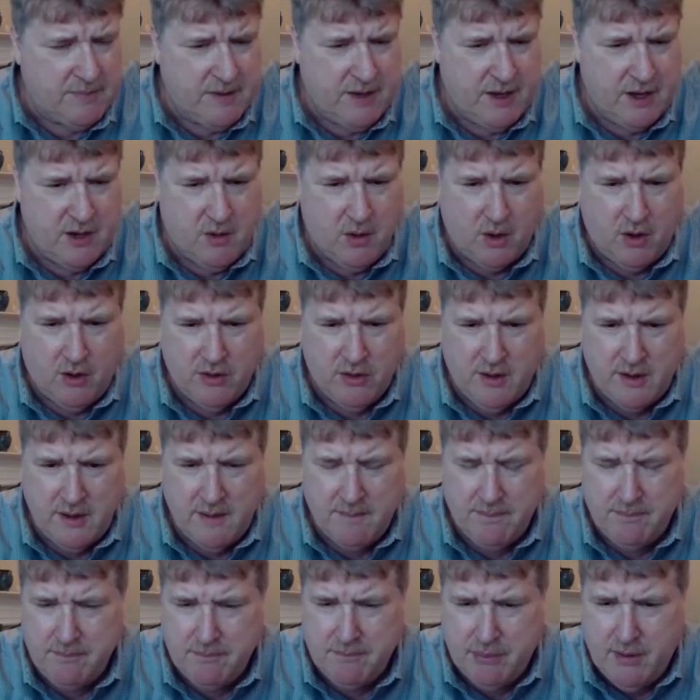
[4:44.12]
all
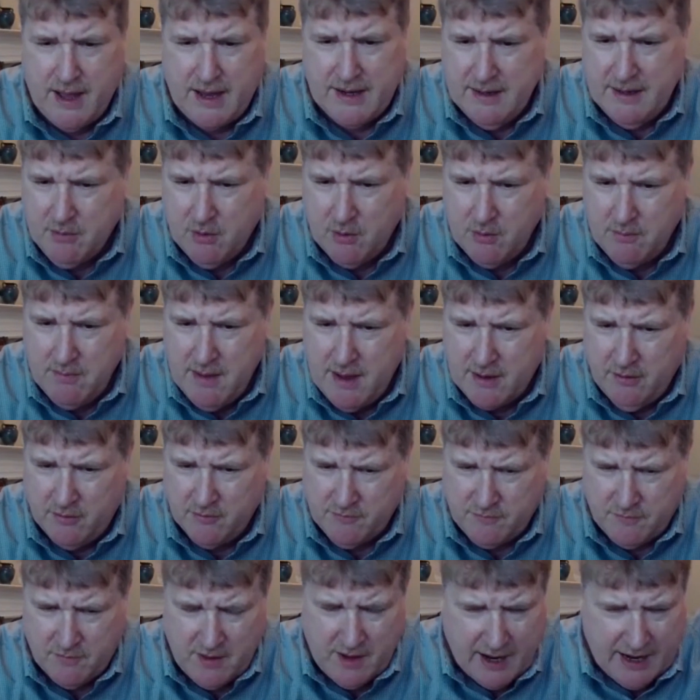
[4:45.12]
the platinum group
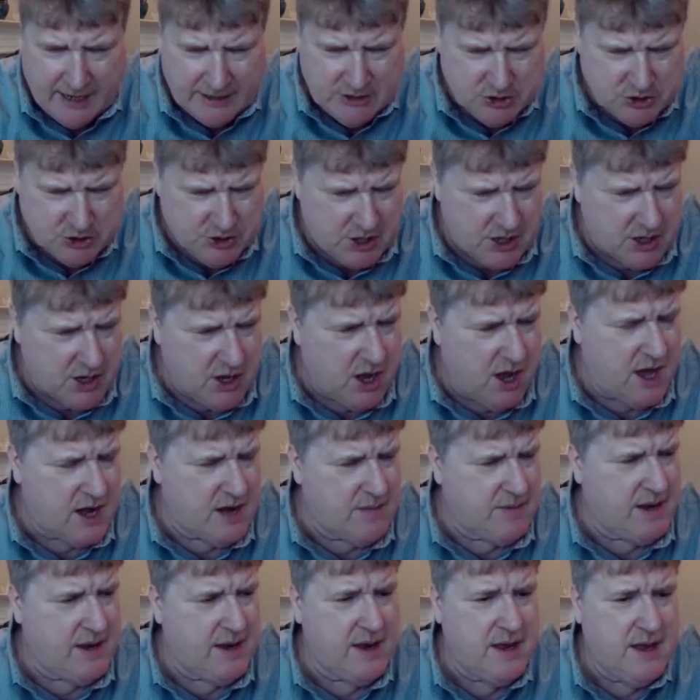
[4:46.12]
metals for the hydrogen
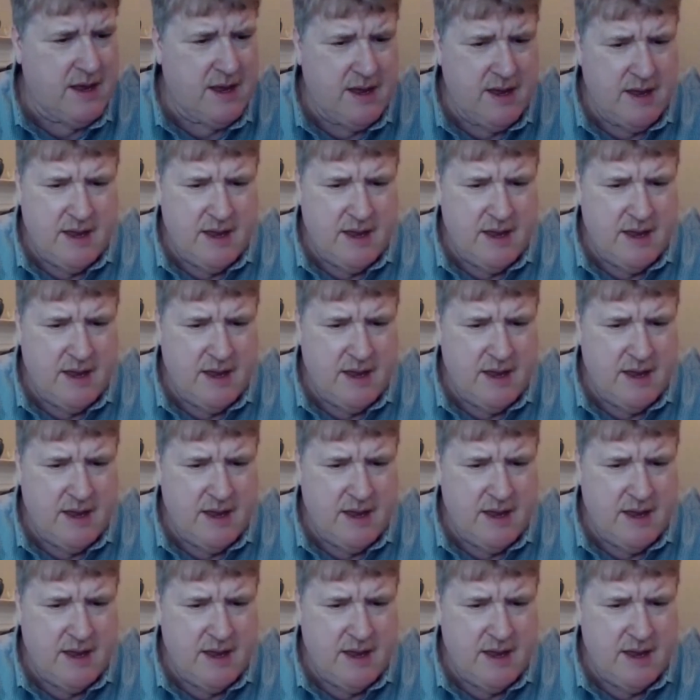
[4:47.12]
economy.